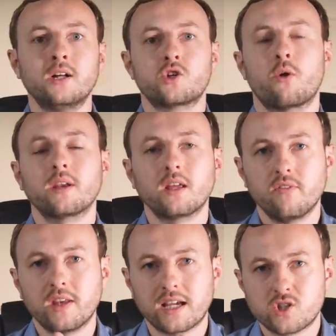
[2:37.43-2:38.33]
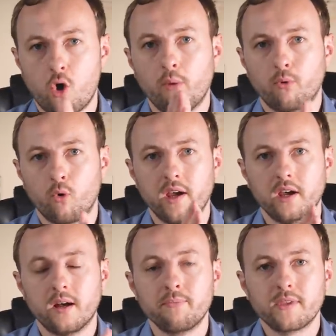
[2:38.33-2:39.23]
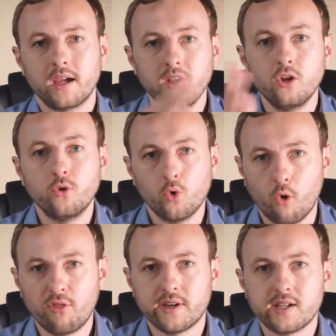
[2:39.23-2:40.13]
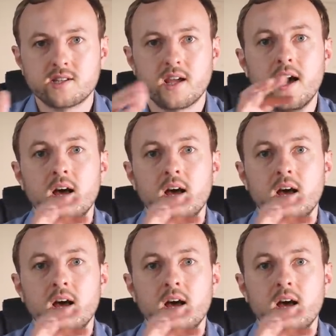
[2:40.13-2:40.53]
So I'm going to give an example here in the Northeast.